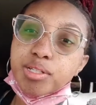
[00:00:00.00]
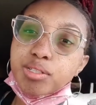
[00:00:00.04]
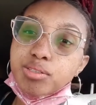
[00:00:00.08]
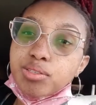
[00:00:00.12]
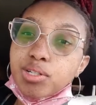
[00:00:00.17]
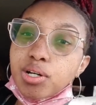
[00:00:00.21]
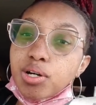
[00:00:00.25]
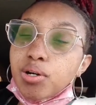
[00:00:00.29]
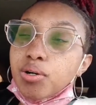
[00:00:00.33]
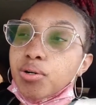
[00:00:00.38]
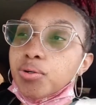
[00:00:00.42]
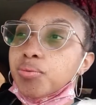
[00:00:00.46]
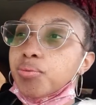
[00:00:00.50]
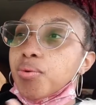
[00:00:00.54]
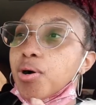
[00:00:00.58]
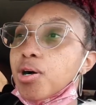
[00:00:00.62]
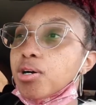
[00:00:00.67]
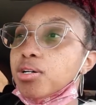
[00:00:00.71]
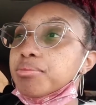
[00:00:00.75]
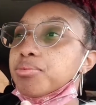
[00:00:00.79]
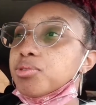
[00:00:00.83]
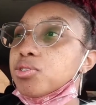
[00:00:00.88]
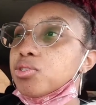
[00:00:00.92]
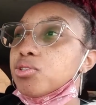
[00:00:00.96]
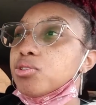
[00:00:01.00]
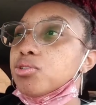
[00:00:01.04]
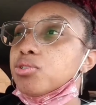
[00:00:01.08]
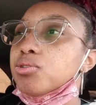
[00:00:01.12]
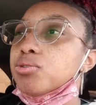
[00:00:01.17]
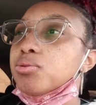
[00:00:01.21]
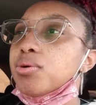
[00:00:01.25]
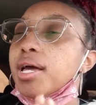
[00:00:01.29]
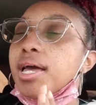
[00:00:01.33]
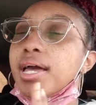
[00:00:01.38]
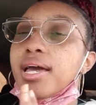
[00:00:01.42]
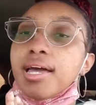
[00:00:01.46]
So, welcome
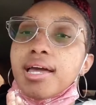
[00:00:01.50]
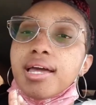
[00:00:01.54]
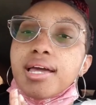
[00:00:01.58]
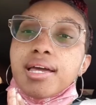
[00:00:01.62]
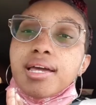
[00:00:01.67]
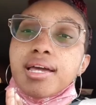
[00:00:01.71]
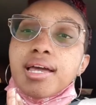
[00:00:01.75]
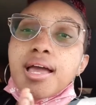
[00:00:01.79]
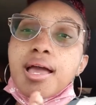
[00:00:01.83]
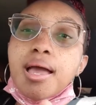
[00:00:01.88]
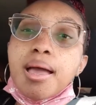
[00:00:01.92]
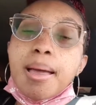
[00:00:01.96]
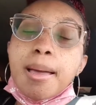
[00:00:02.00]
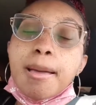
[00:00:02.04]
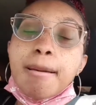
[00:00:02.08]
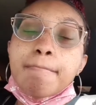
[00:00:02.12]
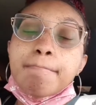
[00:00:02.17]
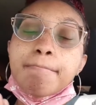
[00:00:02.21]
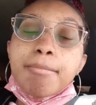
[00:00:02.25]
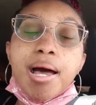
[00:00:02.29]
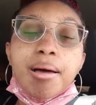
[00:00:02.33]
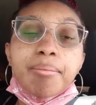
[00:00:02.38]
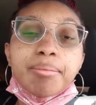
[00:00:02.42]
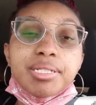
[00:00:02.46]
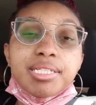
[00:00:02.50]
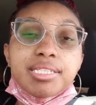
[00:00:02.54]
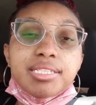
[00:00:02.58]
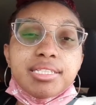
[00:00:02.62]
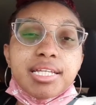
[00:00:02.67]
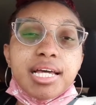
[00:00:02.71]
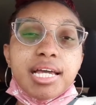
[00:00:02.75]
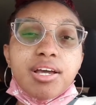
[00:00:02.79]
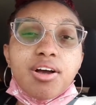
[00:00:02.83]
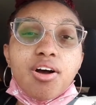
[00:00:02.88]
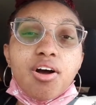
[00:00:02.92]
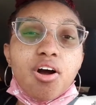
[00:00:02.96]
to a mommy's
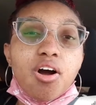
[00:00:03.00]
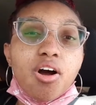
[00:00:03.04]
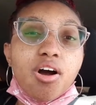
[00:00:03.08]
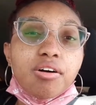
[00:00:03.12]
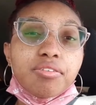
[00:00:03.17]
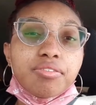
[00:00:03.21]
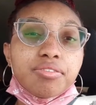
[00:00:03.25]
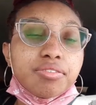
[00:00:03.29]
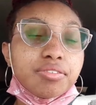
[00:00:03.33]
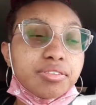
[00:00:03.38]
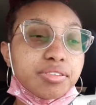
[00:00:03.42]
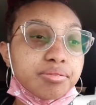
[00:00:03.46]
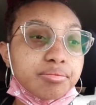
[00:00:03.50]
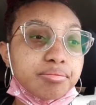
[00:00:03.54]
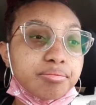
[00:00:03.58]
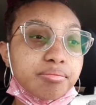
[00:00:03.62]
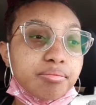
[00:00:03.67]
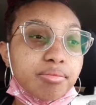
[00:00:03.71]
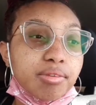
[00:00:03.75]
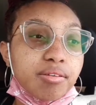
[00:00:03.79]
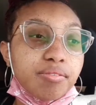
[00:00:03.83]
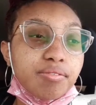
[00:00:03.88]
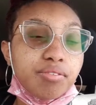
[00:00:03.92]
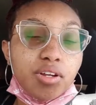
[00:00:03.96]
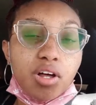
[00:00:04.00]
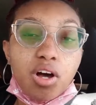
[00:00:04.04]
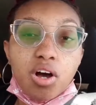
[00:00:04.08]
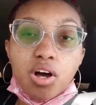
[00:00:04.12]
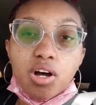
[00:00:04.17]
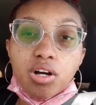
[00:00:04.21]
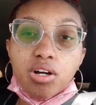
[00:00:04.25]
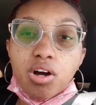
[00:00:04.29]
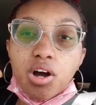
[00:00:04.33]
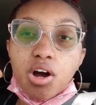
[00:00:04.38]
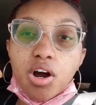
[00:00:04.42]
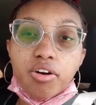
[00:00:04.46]
day off
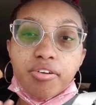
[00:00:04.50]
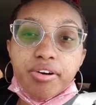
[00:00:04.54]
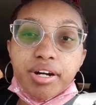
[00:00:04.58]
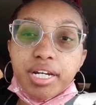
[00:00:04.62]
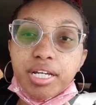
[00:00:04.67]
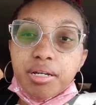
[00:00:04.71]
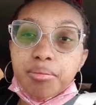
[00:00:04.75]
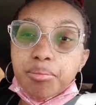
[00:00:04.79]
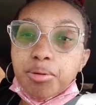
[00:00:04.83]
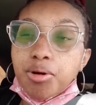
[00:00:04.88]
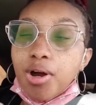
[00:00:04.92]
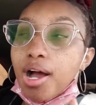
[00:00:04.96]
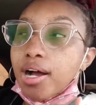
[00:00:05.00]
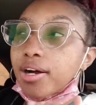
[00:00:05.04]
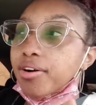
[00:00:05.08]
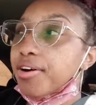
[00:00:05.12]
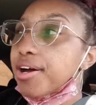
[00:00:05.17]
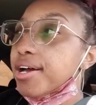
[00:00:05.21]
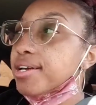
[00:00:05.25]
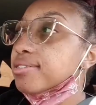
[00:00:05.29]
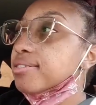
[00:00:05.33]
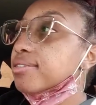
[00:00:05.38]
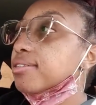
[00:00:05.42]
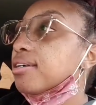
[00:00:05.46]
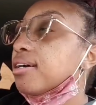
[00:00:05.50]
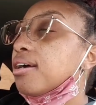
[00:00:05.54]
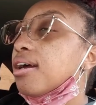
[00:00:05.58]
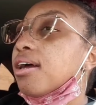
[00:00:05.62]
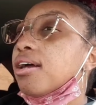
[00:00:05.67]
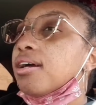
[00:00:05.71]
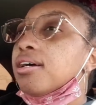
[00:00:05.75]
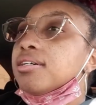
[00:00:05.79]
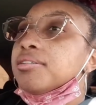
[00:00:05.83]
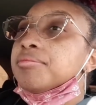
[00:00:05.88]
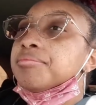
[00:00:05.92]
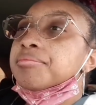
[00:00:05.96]
vlog already in progress.
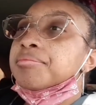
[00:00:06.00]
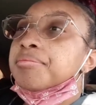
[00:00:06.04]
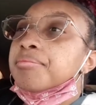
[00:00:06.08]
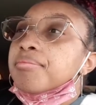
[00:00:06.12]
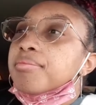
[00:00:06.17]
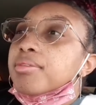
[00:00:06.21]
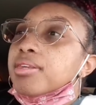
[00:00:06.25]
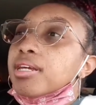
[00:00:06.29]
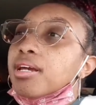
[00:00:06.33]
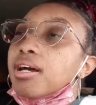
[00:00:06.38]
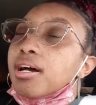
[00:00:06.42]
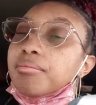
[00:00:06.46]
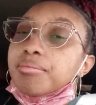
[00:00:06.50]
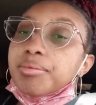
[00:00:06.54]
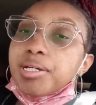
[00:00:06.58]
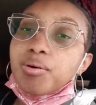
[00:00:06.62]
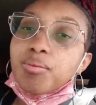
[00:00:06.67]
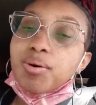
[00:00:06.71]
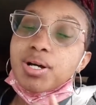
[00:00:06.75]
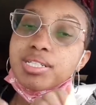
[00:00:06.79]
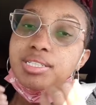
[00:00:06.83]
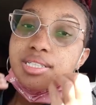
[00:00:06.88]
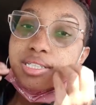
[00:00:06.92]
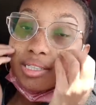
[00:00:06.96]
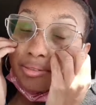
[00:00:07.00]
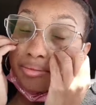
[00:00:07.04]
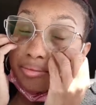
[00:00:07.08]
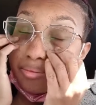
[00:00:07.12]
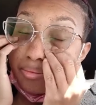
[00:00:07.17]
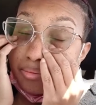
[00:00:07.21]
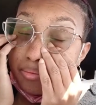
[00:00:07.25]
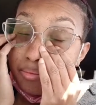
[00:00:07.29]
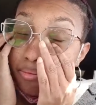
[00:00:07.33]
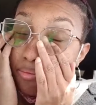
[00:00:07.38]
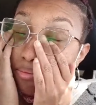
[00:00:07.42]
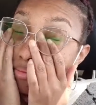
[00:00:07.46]
Um, that wasn't
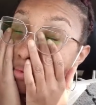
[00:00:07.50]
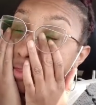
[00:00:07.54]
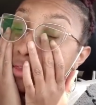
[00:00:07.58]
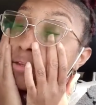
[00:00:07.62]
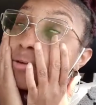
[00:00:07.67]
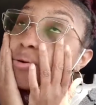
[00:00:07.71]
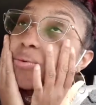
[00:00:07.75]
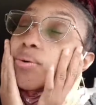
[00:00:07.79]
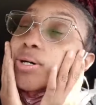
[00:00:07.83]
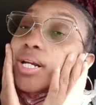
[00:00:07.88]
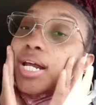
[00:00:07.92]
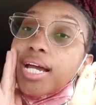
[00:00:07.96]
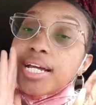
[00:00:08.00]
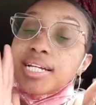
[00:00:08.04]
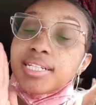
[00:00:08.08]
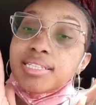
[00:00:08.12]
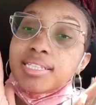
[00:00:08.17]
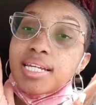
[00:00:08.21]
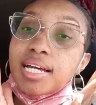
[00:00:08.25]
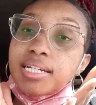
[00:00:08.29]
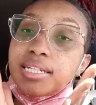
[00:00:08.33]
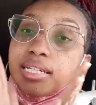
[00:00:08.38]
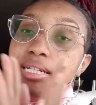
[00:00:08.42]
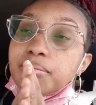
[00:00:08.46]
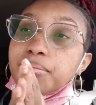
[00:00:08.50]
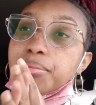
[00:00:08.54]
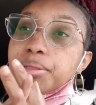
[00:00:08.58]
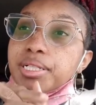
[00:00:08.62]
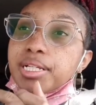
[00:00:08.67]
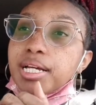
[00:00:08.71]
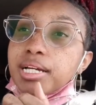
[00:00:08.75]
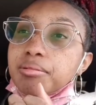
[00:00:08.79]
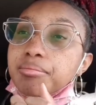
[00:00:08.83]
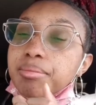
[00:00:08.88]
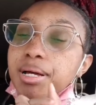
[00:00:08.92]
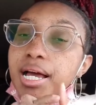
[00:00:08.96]
what I intended,
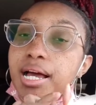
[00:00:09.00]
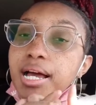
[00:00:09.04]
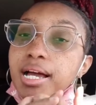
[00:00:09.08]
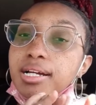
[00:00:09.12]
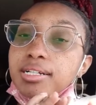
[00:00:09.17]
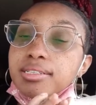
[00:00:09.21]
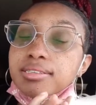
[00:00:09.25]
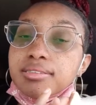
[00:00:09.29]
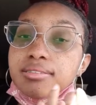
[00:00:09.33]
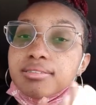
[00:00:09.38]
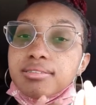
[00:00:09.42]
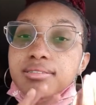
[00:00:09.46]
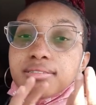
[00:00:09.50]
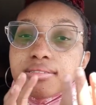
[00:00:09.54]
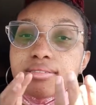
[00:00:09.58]
but like my